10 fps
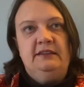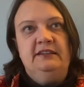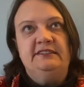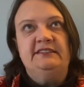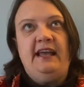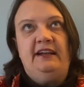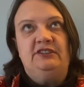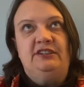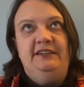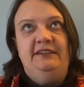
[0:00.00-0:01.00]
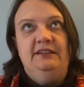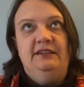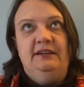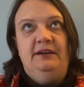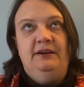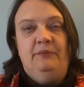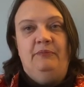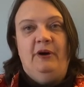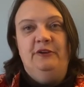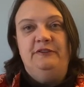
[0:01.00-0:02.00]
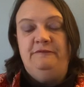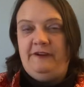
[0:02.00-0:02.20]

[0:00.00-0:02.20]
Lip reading: This is actually both